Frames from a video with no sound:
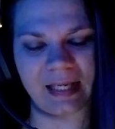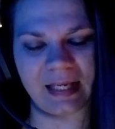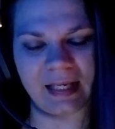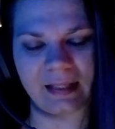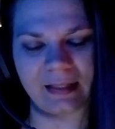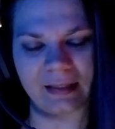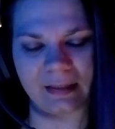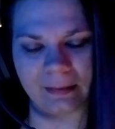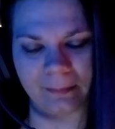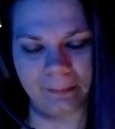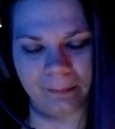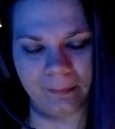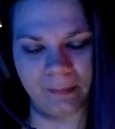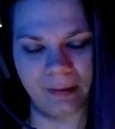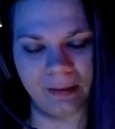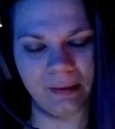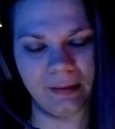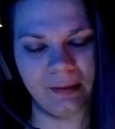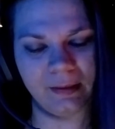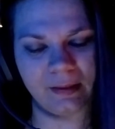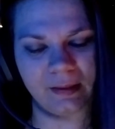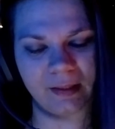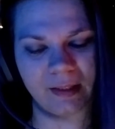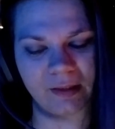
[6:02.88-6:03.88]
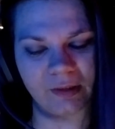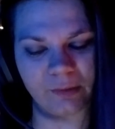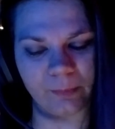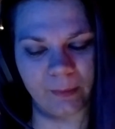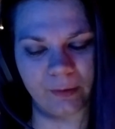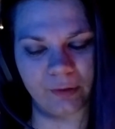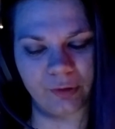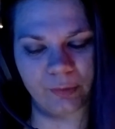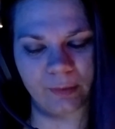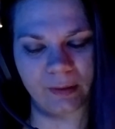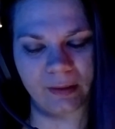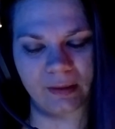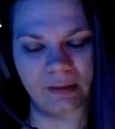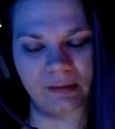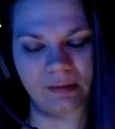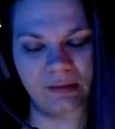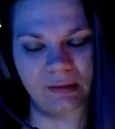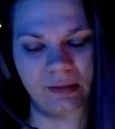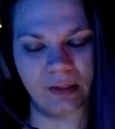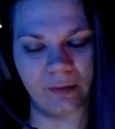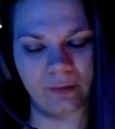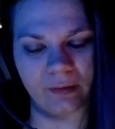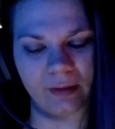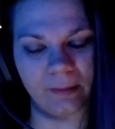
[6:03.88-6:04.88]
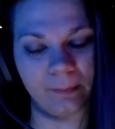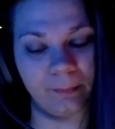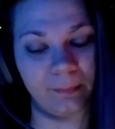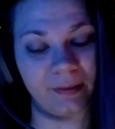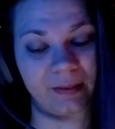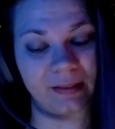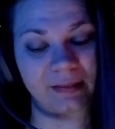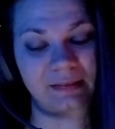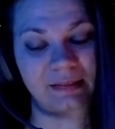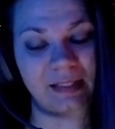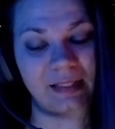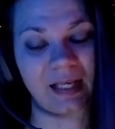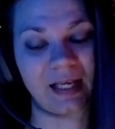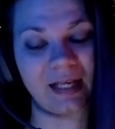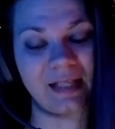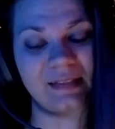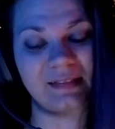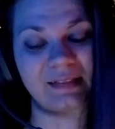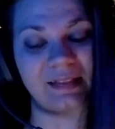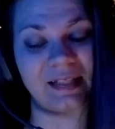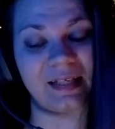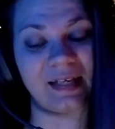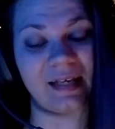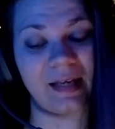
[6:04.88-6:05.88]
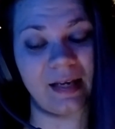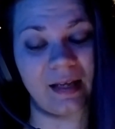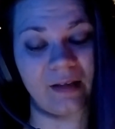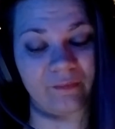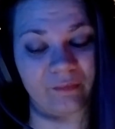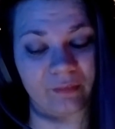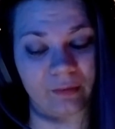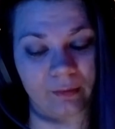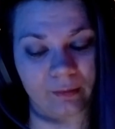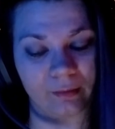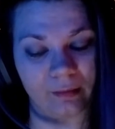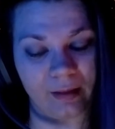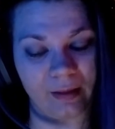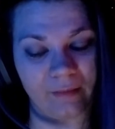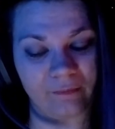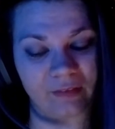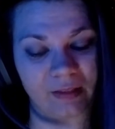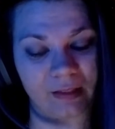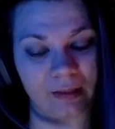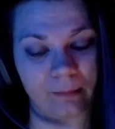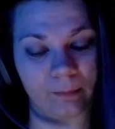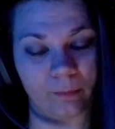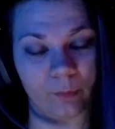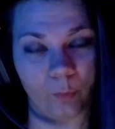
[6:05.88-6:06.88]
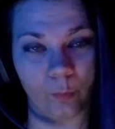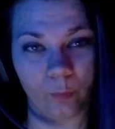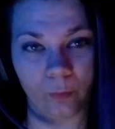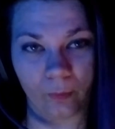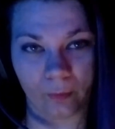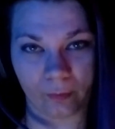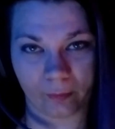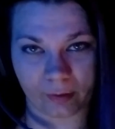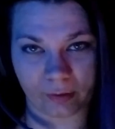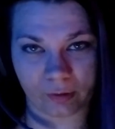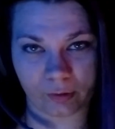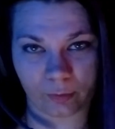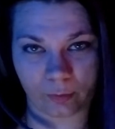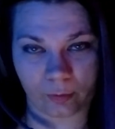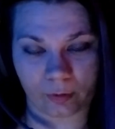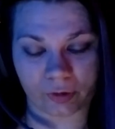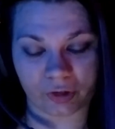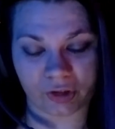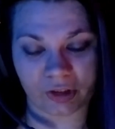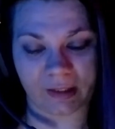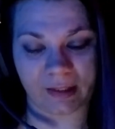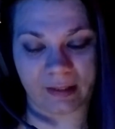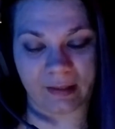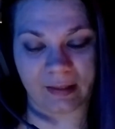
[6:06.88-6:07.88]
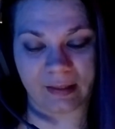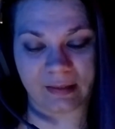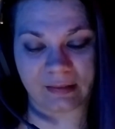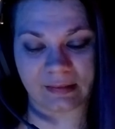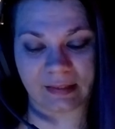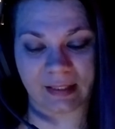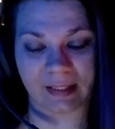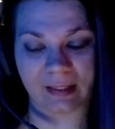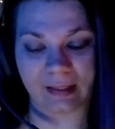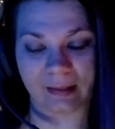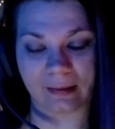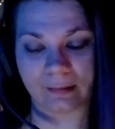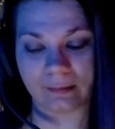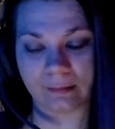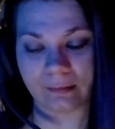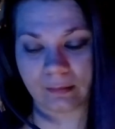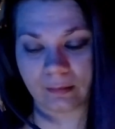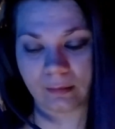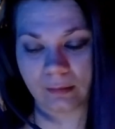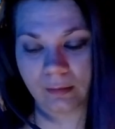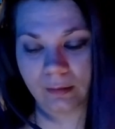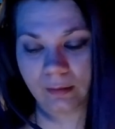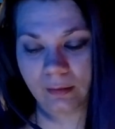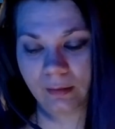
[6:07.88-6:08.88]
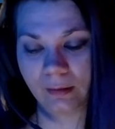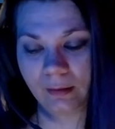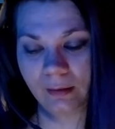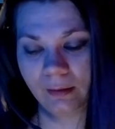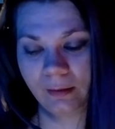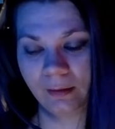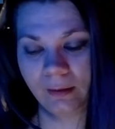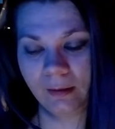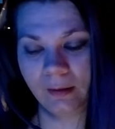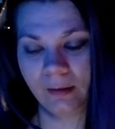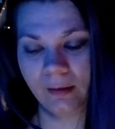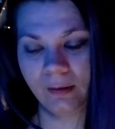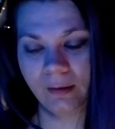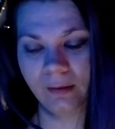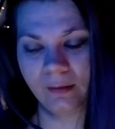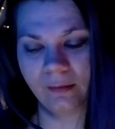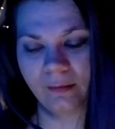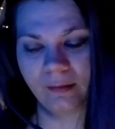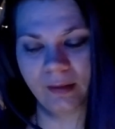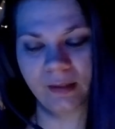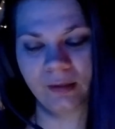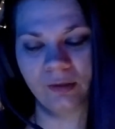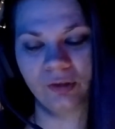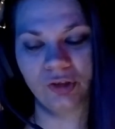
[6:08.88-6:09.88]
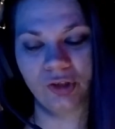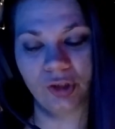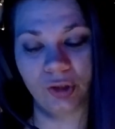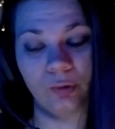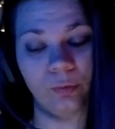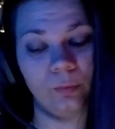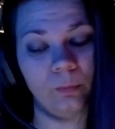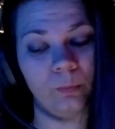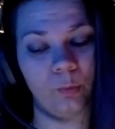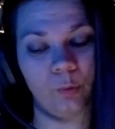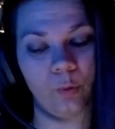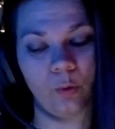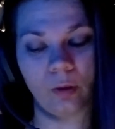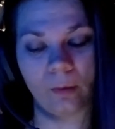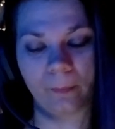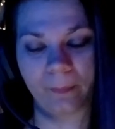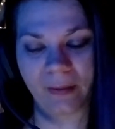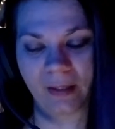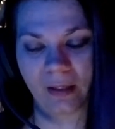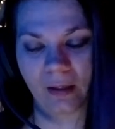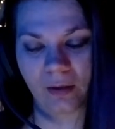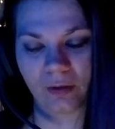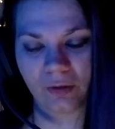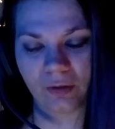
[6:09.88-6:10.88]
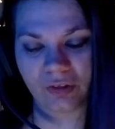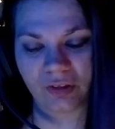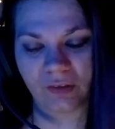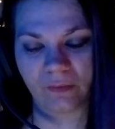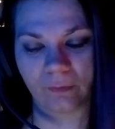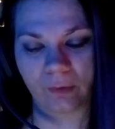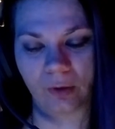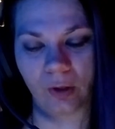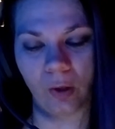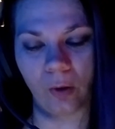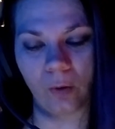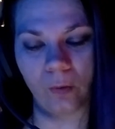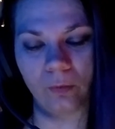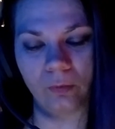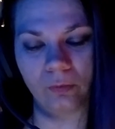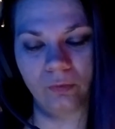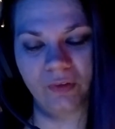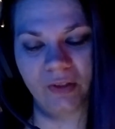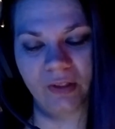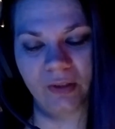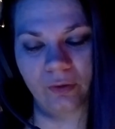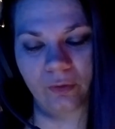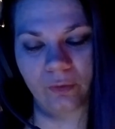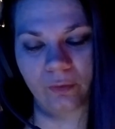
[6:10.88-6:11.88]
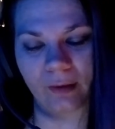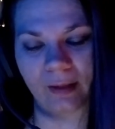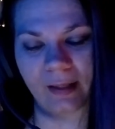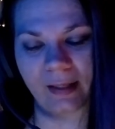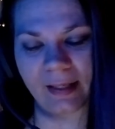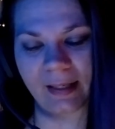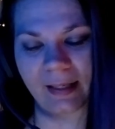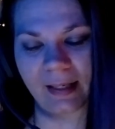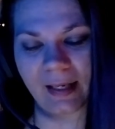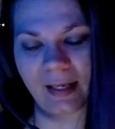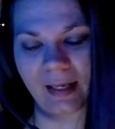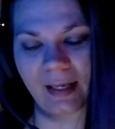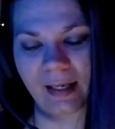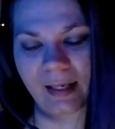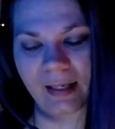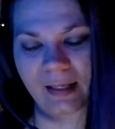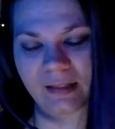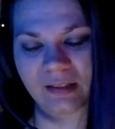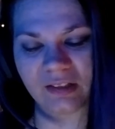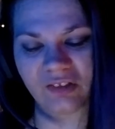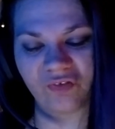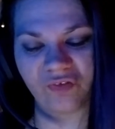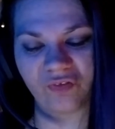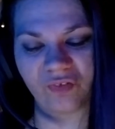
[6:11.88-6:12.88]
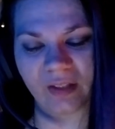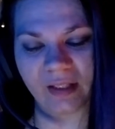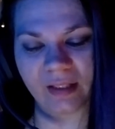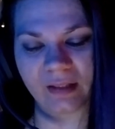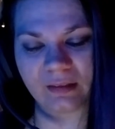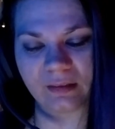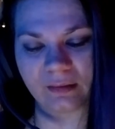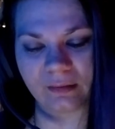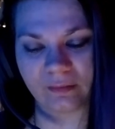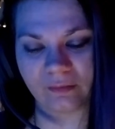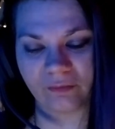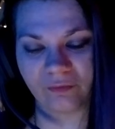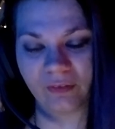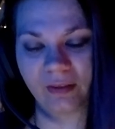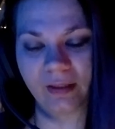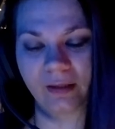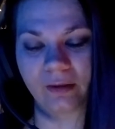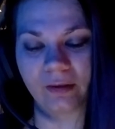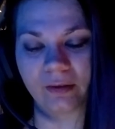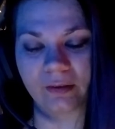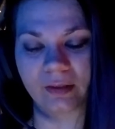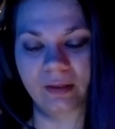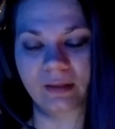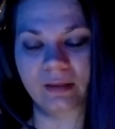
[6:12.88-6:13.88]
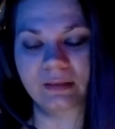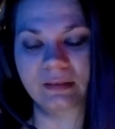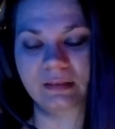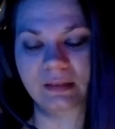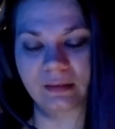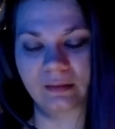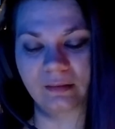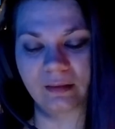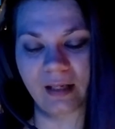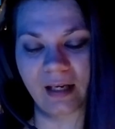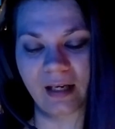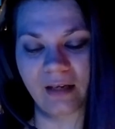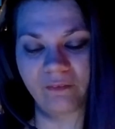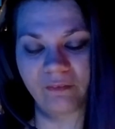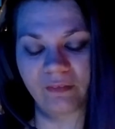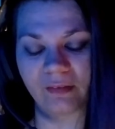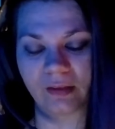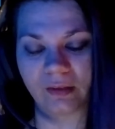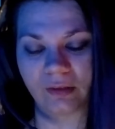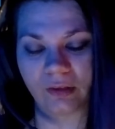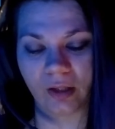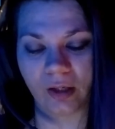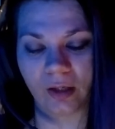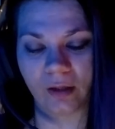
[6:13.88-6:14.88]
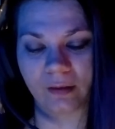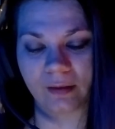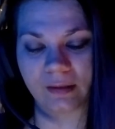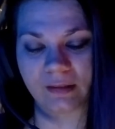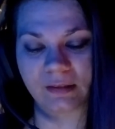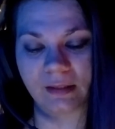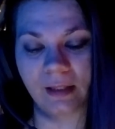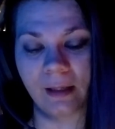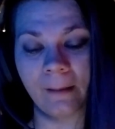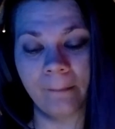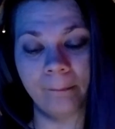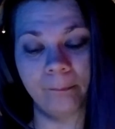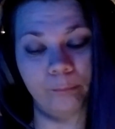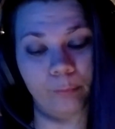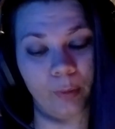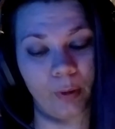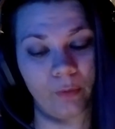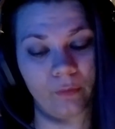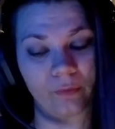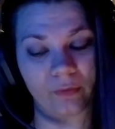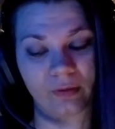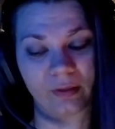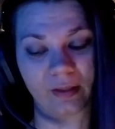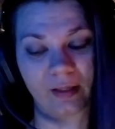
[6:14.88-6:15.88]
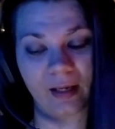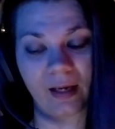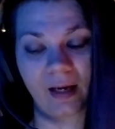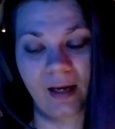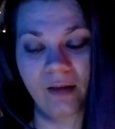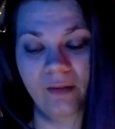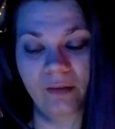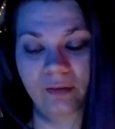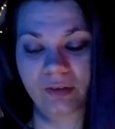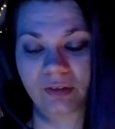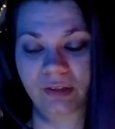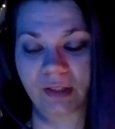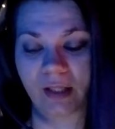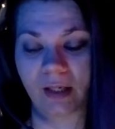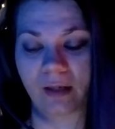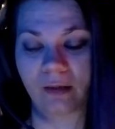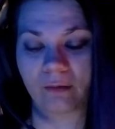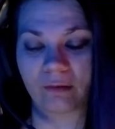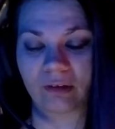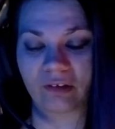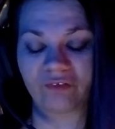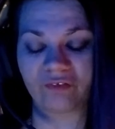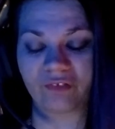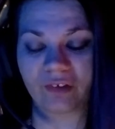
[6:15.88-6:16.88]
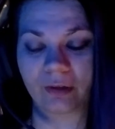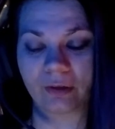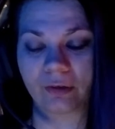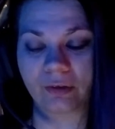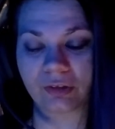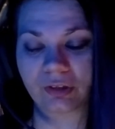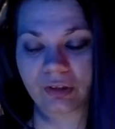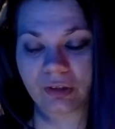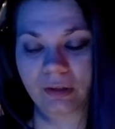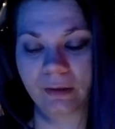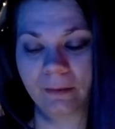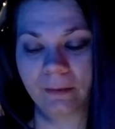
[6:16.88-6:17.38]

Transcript: him as he retreated slowly, but its eyes never left him or the torch in his hand. Then 2 more pairs of gold and gray eyes flickered to life in the darkness, both to either side of the first.